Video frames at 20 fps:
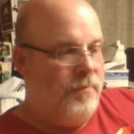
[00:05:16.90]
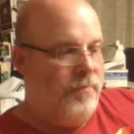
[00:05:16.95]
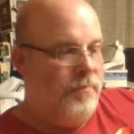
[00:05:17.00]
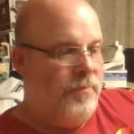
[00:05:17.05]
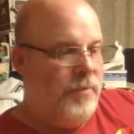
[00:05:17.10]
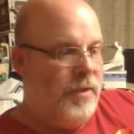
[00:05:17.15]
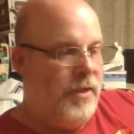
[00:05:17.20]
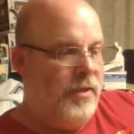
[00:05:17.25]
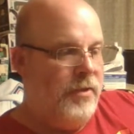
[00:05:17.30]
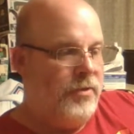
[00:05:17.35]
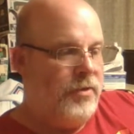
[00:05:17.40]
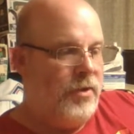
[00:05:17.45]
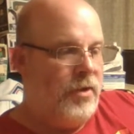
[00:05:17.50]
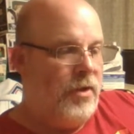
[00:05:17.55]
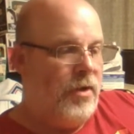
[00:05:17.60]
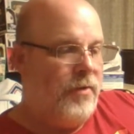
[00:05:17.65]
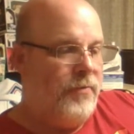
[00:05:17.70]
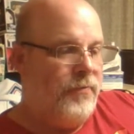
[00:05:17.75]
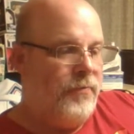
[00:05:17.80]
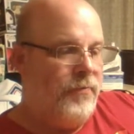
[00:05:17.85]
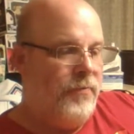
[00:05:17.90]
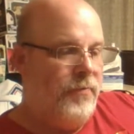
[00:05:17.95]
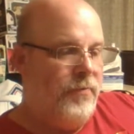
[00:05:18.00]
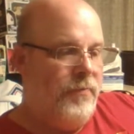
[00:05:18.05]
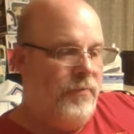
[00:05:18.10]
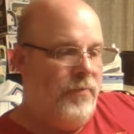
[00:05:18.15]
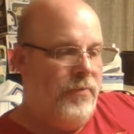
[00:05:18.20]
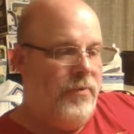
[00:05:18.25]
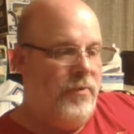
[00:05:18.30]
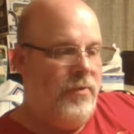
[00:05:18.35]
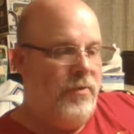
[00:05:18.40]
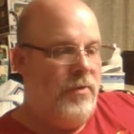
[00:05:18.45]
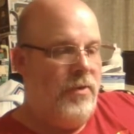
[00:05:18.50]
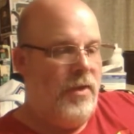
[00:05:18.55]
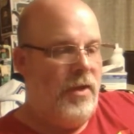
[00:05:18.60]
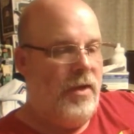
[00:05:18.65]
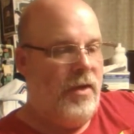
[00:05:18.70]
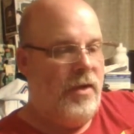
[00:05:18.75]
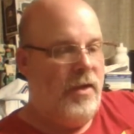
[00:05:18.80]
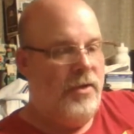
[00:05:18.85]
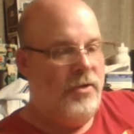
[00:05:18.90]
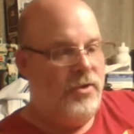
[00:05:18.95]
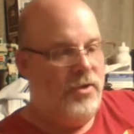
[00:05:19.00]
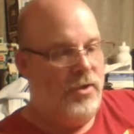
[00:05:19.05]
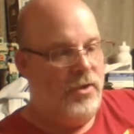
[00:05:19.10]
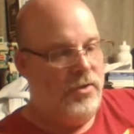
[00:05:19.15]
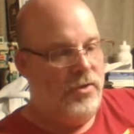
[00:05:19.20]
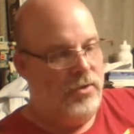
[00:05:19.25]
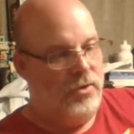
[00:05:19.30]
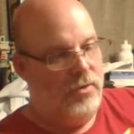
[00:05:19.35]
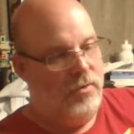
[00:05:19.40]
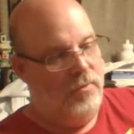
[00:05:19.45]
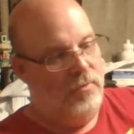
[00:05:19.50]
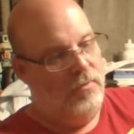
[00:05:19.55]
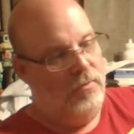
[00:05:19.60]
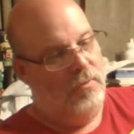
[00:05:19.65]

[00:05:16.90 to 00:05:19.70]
piece off, that it just